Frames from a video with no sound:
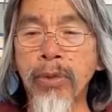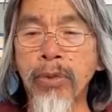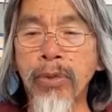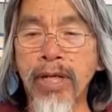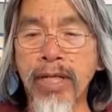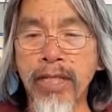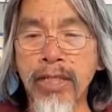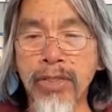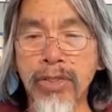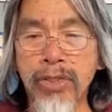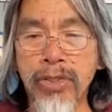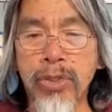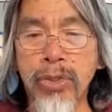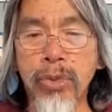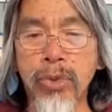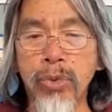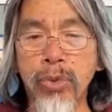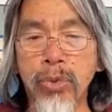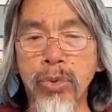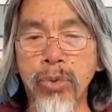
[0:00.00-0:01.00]
rights to
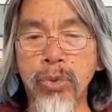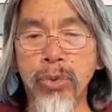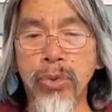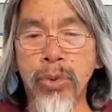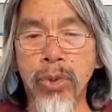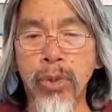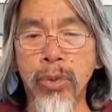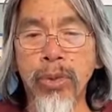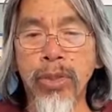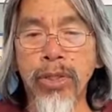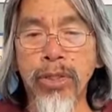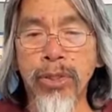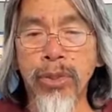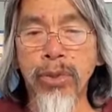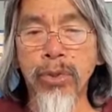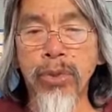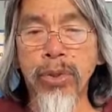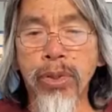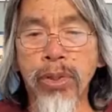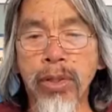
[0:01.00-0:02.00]
know the
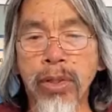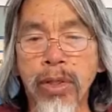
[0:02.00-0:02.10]
truth